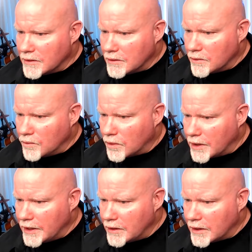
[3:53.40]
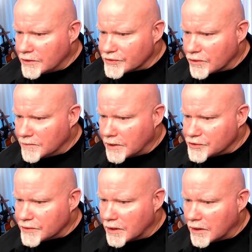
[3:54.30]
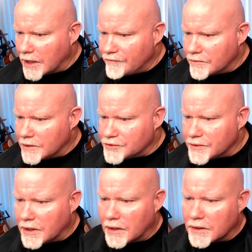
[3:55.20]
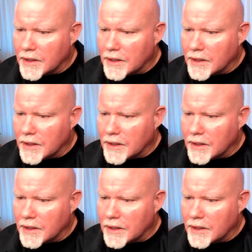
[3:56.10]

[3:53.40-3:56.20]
Warrior Montreal. Hi from Montreal.